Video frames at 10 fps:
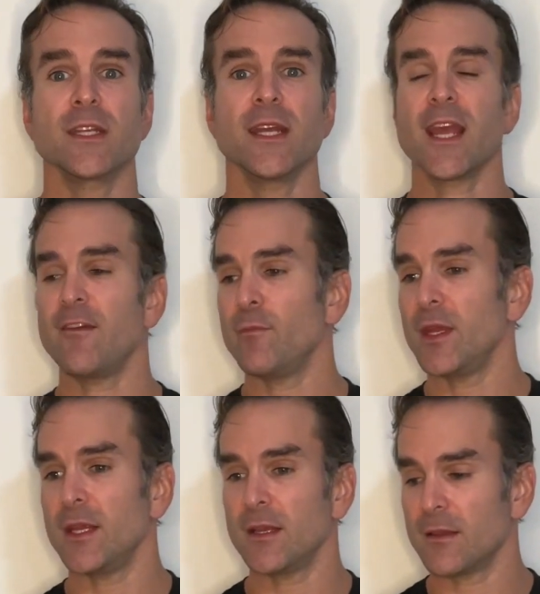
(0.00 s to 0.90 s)
He gave
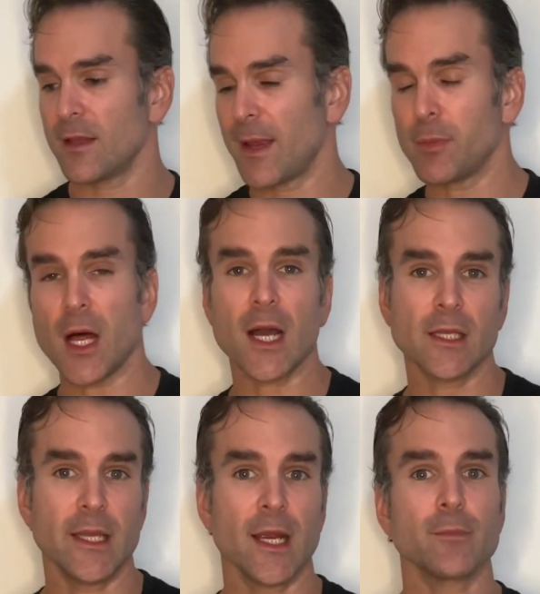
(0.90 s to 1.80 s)
me a block
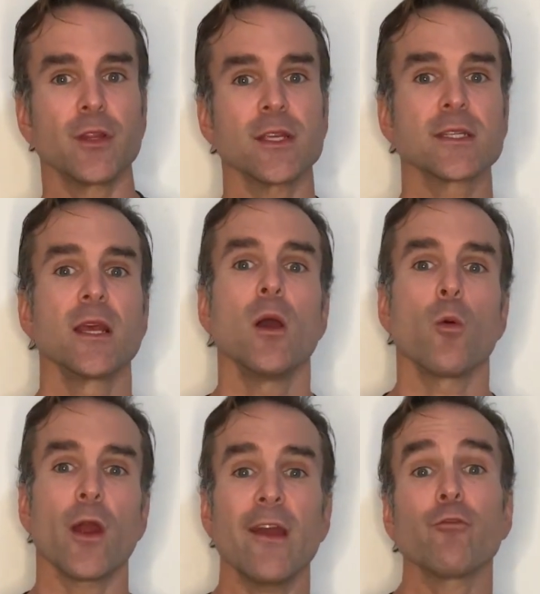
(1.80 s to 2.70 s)
leading up to this
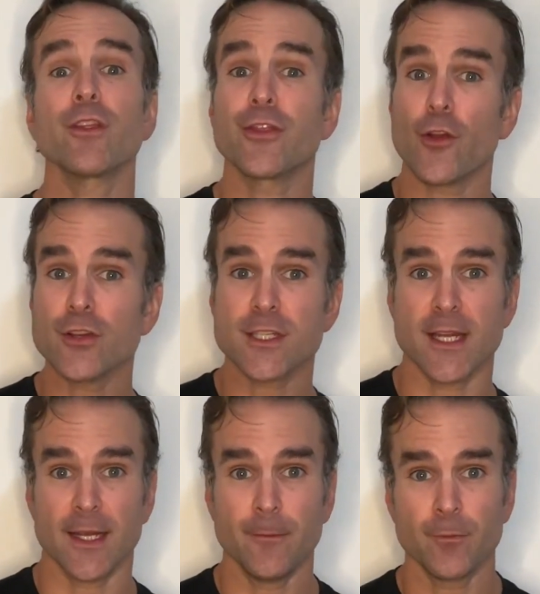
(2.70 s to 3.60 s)
where every
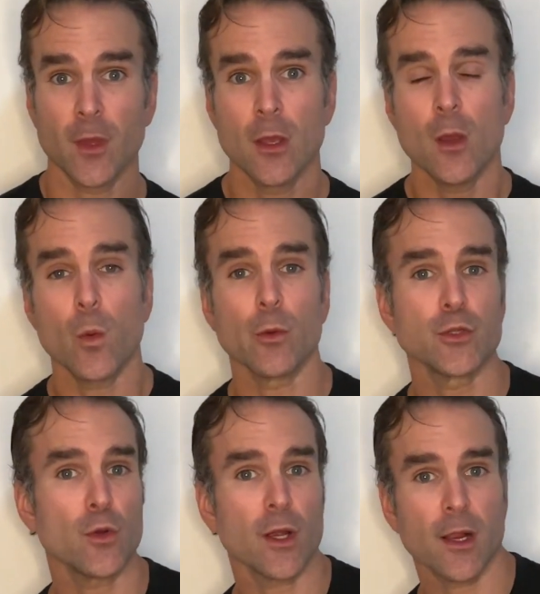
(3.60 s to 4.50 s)
Thursday we would
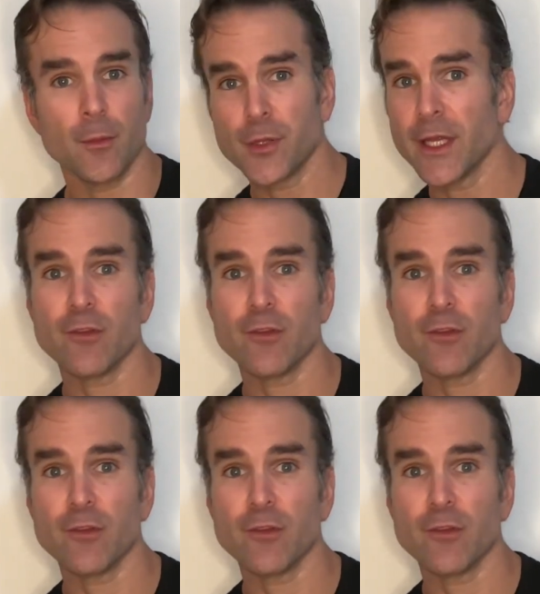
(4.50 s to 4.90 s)
do a complete